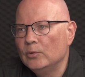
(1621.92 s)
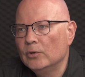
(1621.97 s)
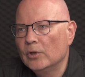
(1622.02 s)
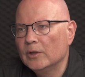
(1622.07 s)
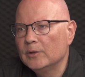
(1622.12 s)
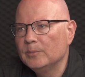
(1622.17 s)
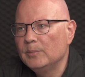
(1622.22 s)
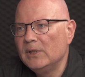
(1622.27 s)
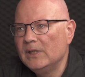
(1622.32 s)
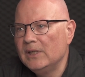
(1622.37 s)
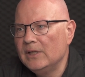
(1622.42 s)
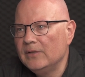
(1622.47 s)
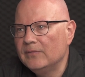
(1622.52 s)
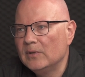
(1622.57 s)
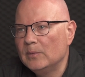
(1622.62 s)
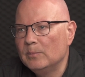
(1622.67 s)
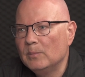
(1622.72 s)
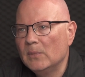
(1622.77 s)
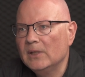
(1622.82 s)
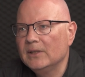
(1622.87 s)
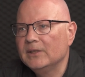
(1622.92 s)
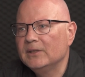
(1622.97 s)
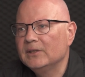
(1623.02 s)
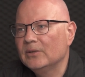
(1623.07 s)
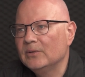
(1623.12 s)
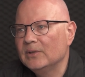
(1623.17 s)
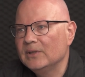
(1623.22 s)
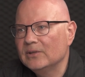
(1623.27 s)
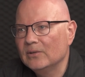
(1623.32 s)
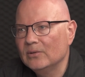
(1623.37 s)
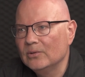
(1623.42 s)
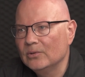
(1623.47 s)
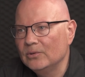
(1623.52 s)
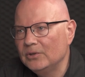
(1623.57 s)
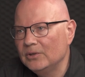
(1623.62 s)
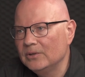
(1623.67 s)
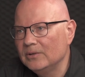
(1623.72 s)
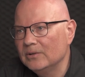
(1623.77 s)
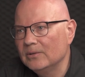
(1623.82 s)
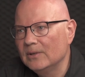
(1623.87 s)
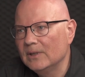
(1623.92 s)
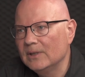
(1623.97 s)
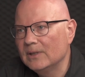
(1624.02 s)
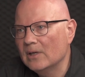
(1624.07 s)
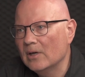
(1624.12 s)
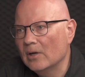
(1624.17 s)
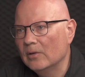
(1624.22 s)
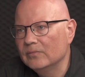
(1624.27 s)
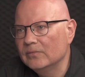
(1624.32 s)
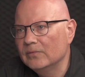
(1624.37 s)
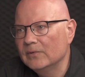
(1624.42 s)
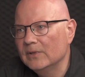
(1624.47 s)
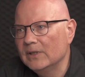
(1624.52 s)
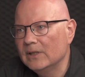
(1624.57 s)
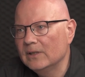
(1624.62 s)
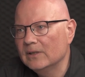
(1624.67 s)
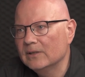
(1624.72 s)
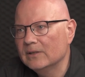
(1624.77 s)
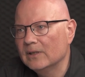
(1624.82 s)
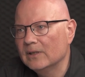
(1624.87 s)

not believe in military solution to that conflict,